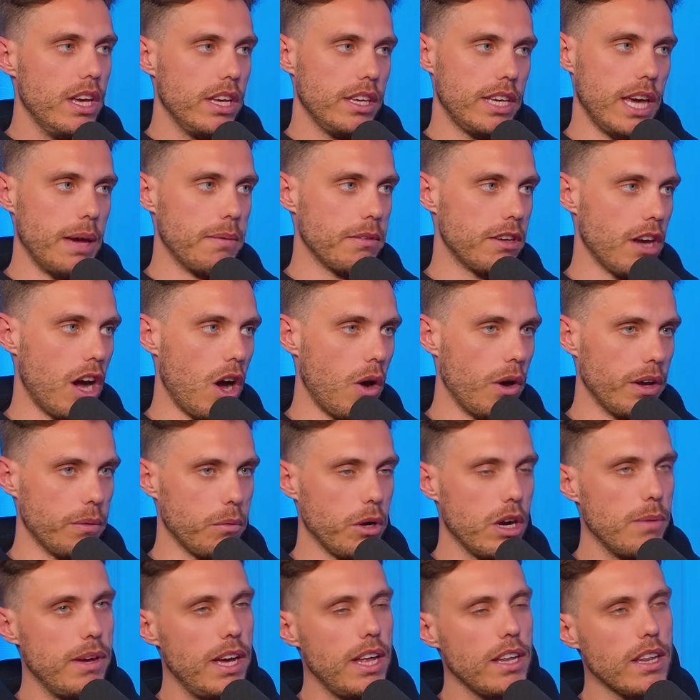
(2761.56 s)
keep going.
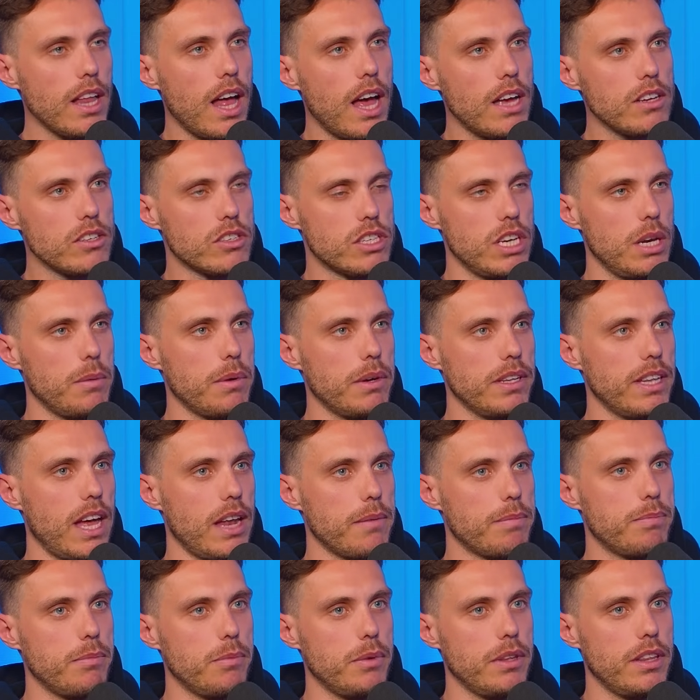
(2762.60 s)
What about last year when
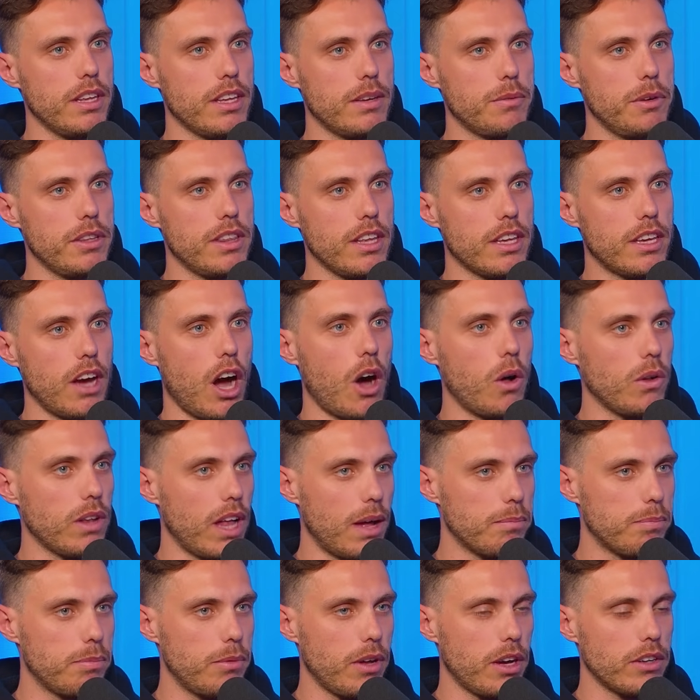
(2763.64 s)
with the goal
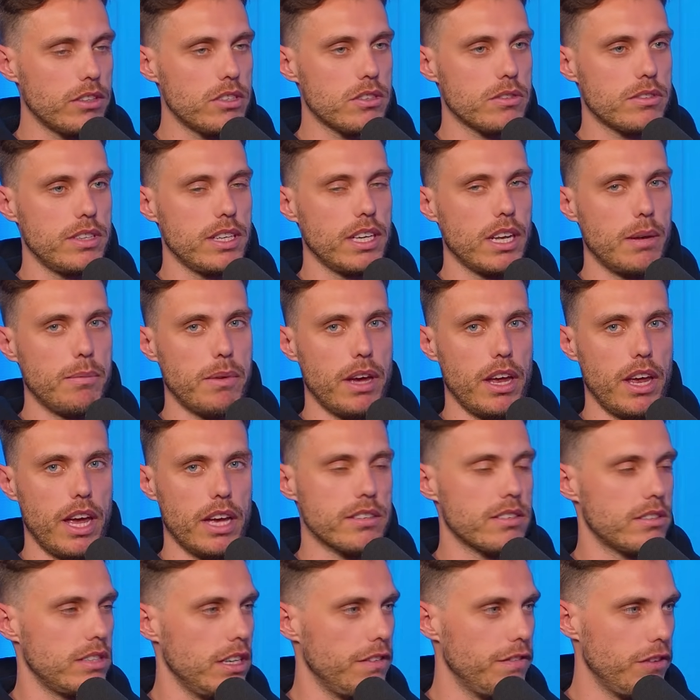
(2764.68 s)
ump? I was just thinking about how
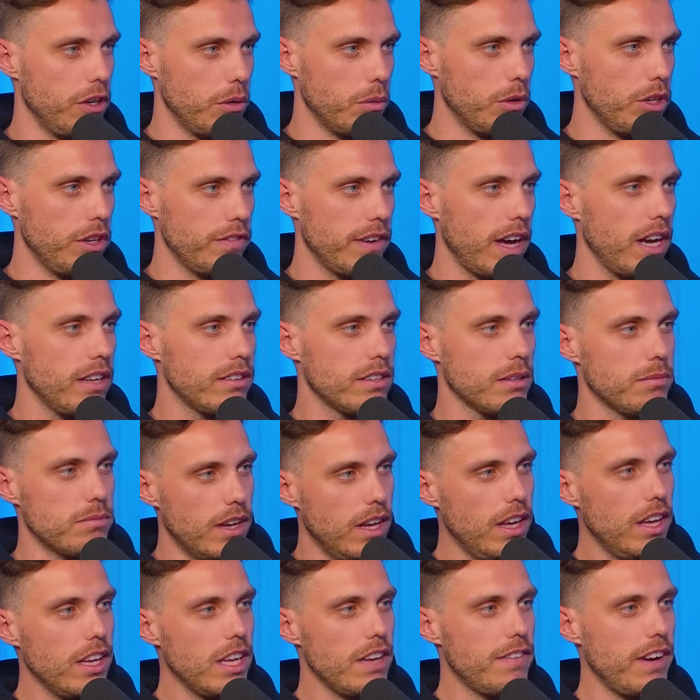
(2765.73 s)
stiff you were. You've had some
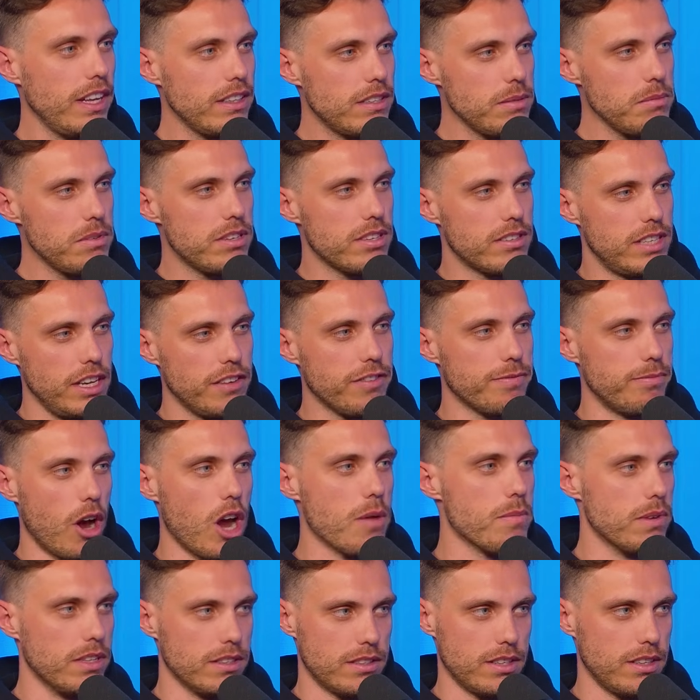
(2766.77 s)
stiff
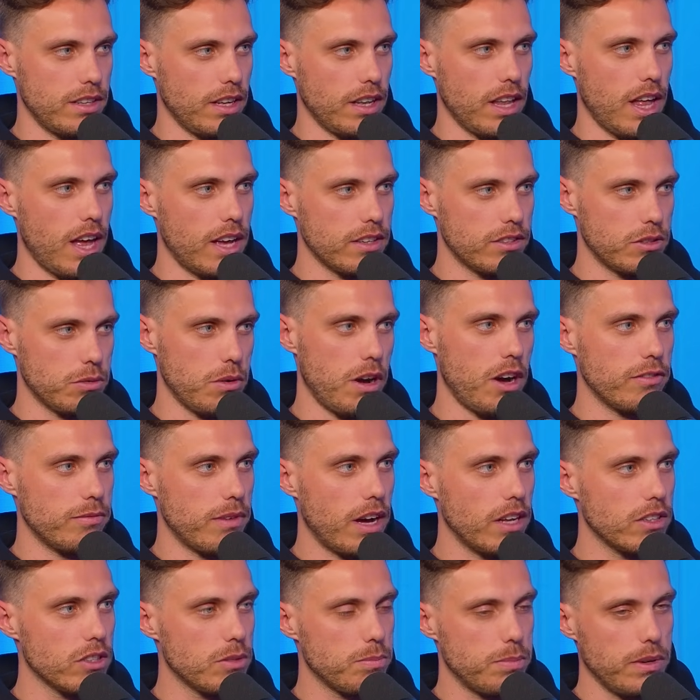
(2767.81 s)
moments in the last 12
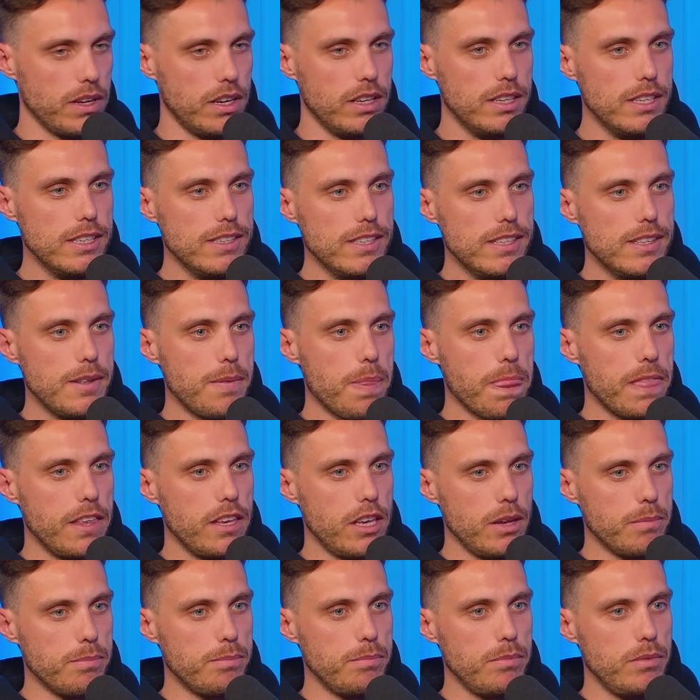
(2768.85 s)
months, but
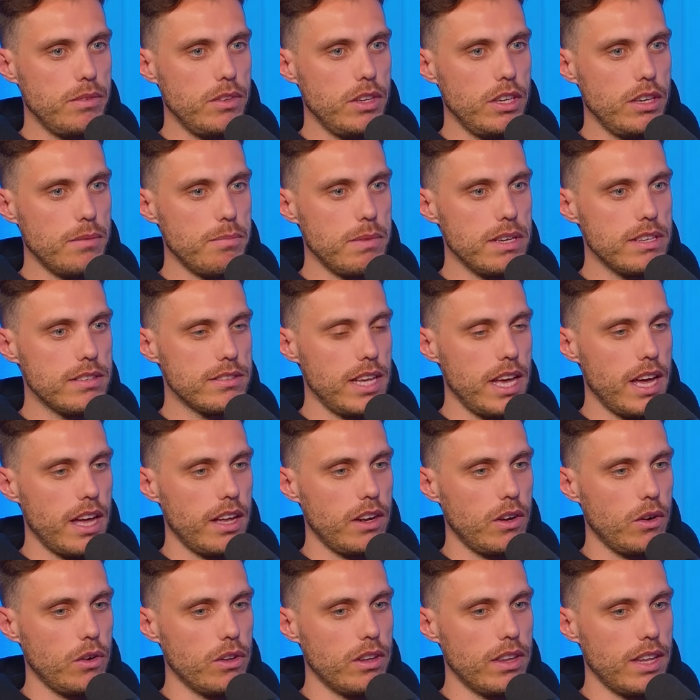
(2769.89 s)
you missed out
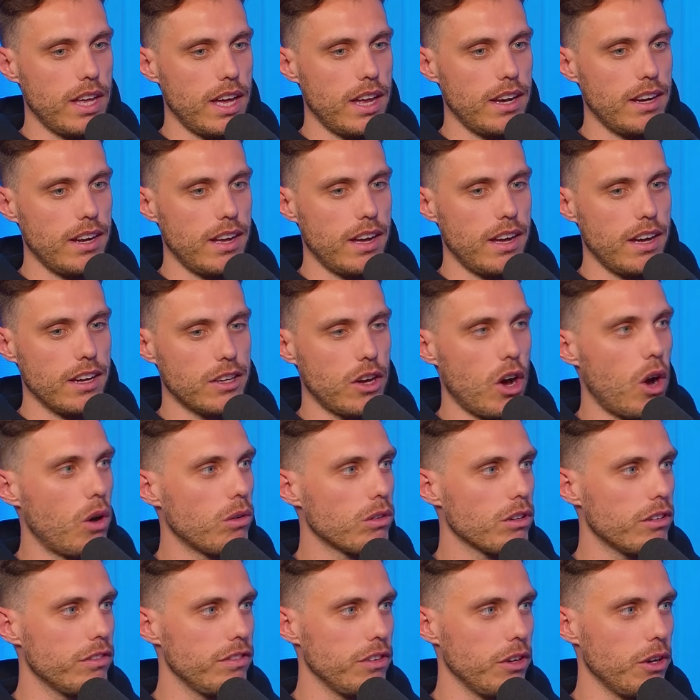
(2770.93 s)
on that goal
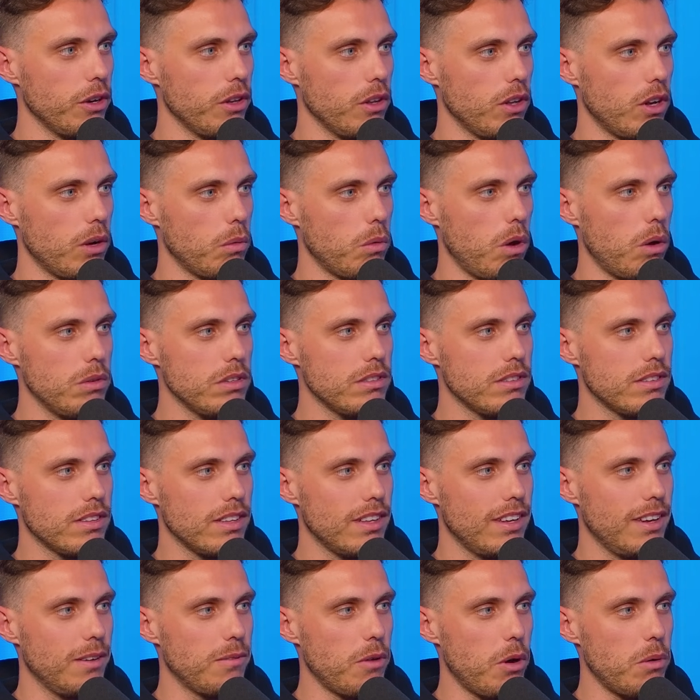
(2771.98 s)
review. Like, what was
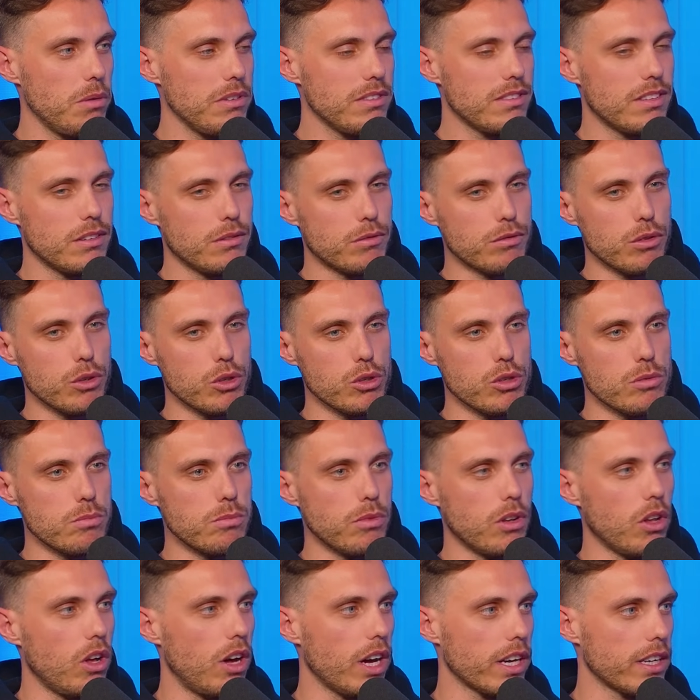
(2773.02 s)
the room
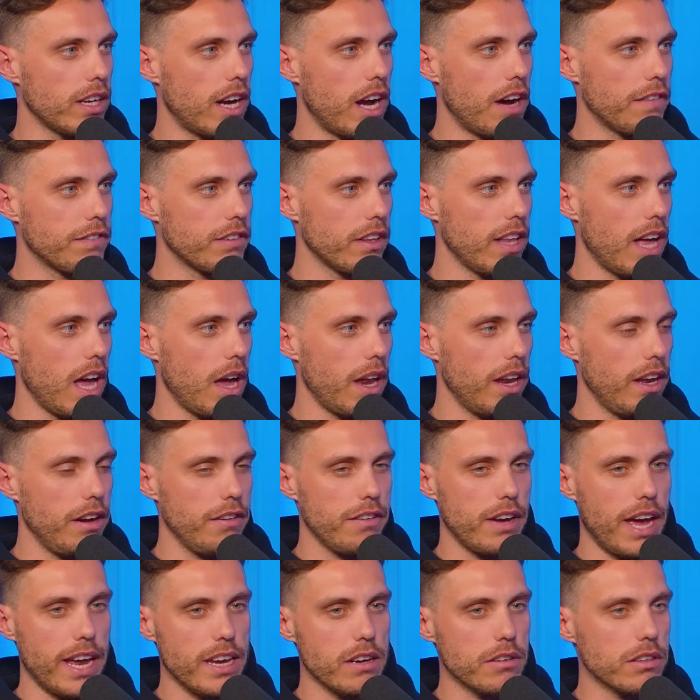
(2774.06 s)
like after that?
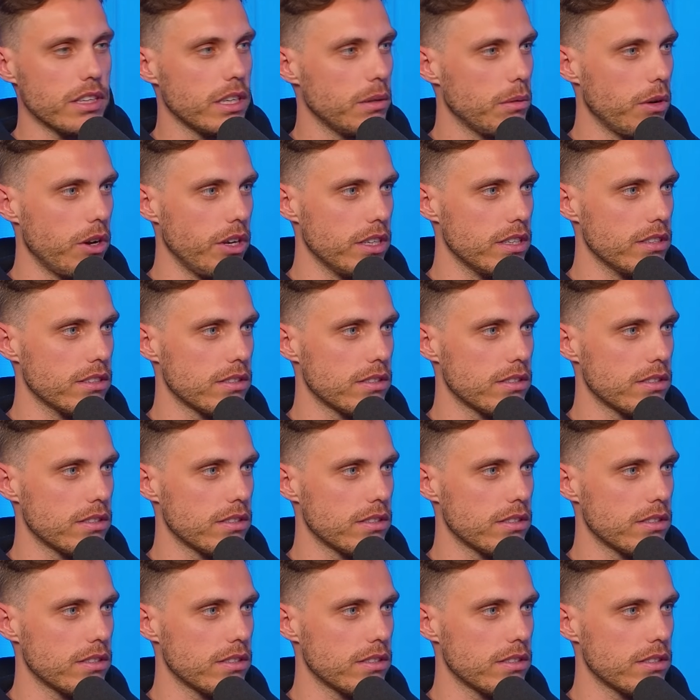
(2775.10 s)
How angry were you,